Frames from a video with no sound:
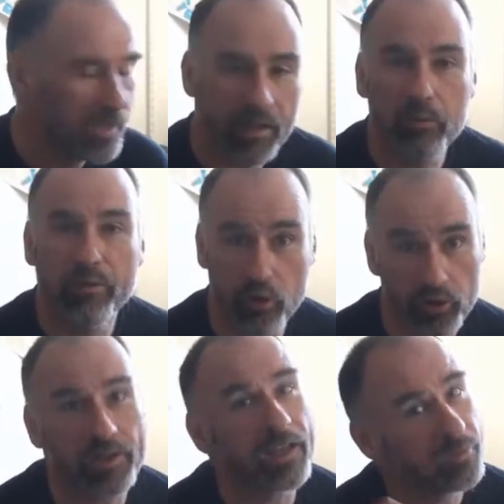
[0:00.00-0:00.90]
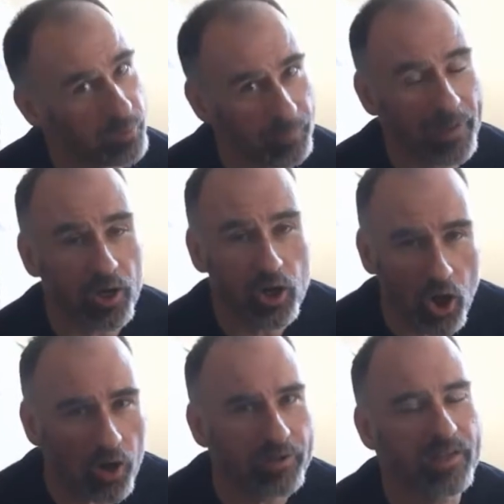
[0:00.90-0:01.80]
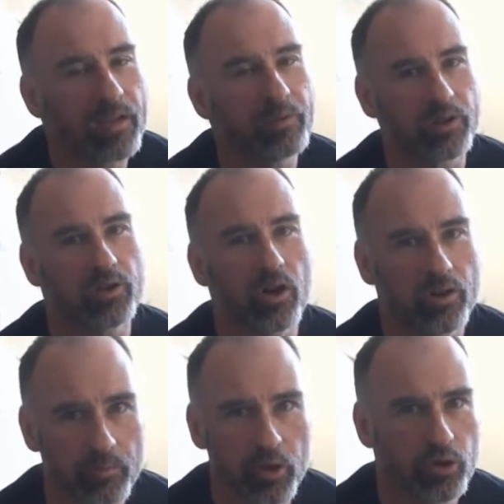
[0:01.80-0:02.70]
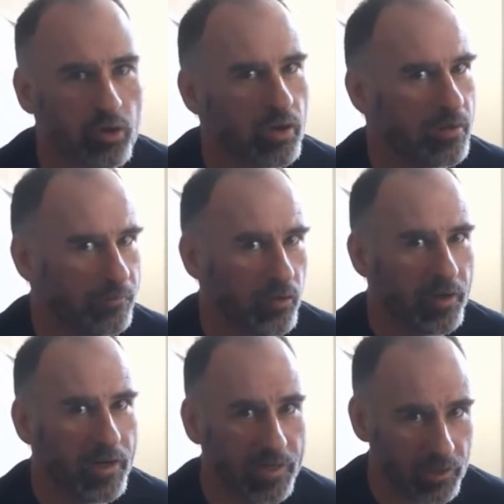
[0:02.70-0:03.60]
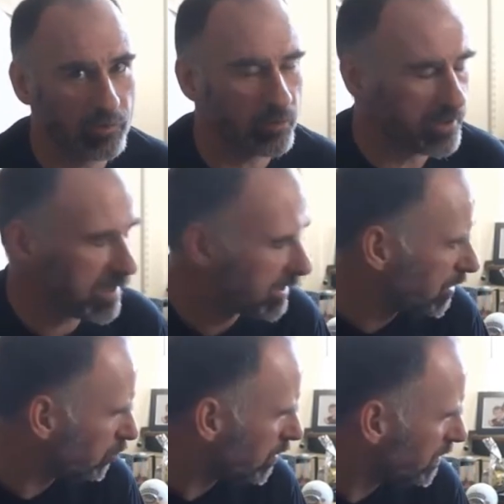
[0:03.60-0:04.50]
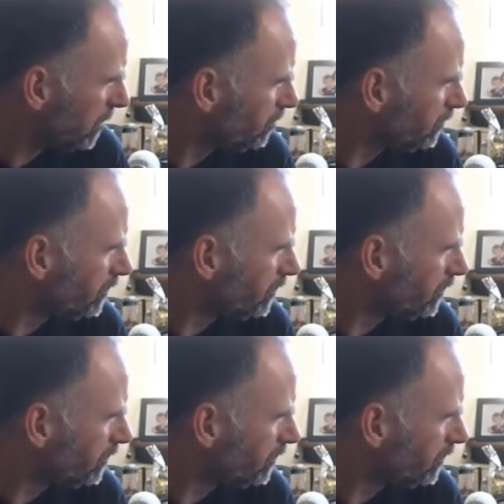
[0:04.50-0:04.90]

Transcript: We spent a lot of time at the start of the module looking at Fourier analysis for exactly this reason.